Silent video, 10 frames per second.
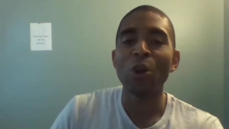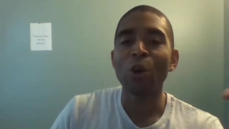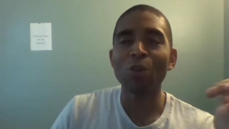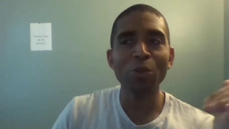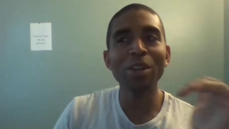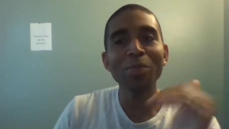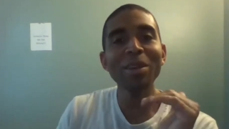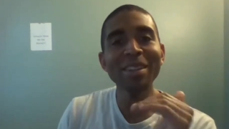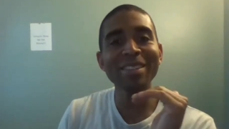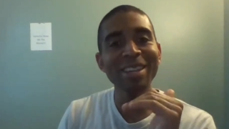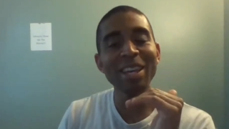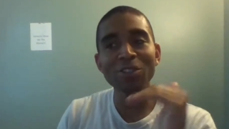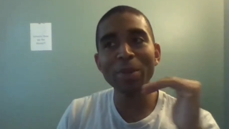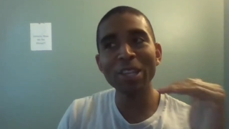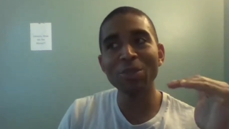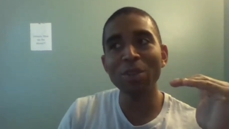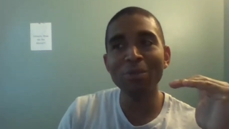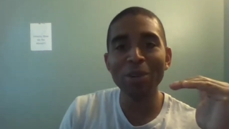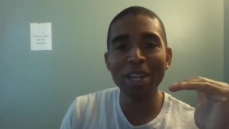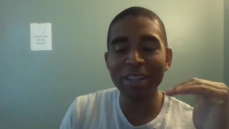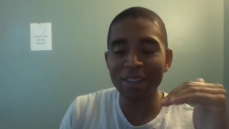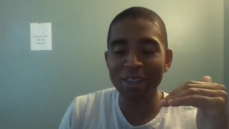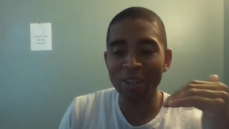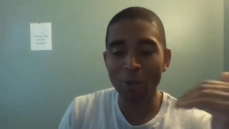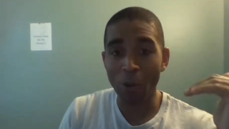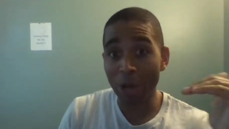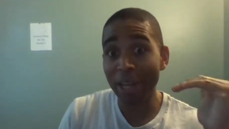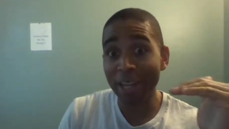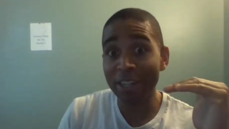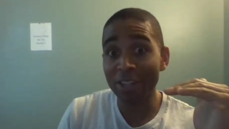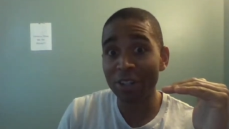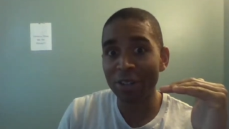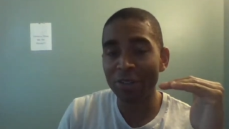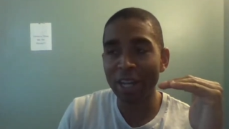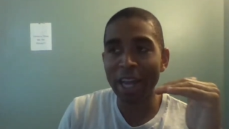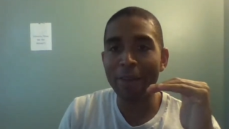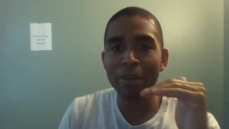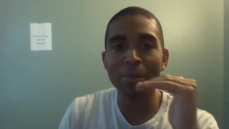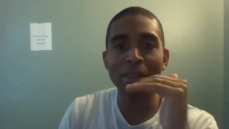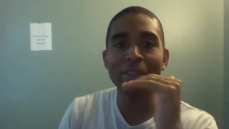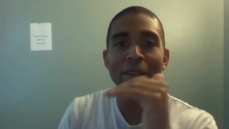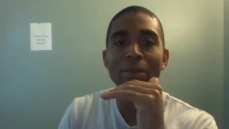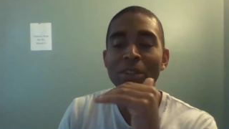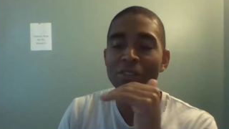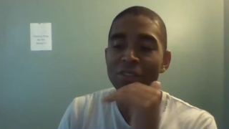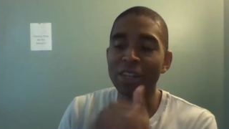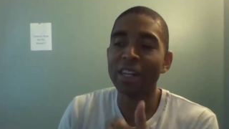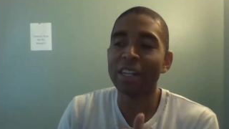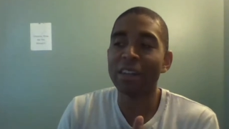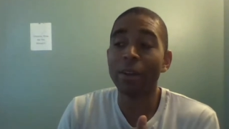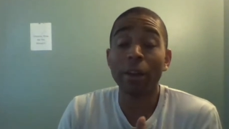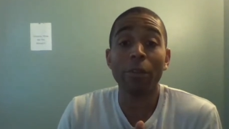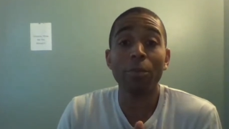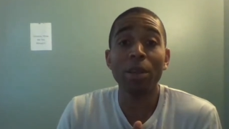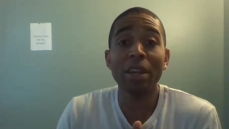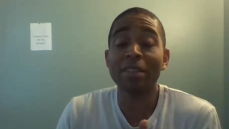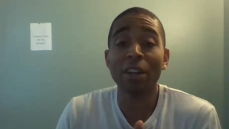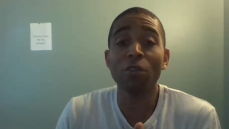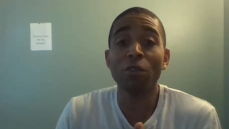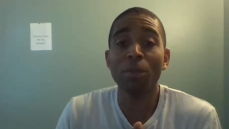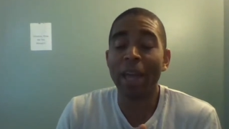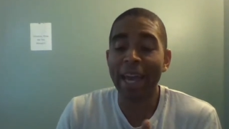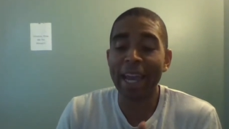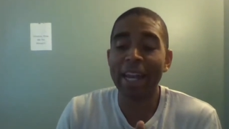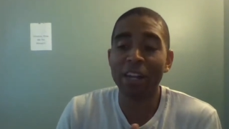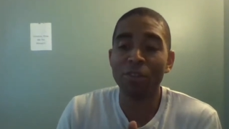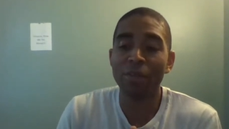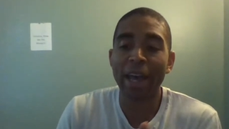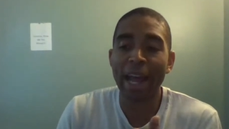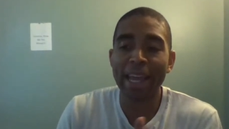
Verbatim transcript: So we had to be this thing. So basically, it's like walking eggshells and having to be this image, this thing that for me, it's not true for me. I cannot do that.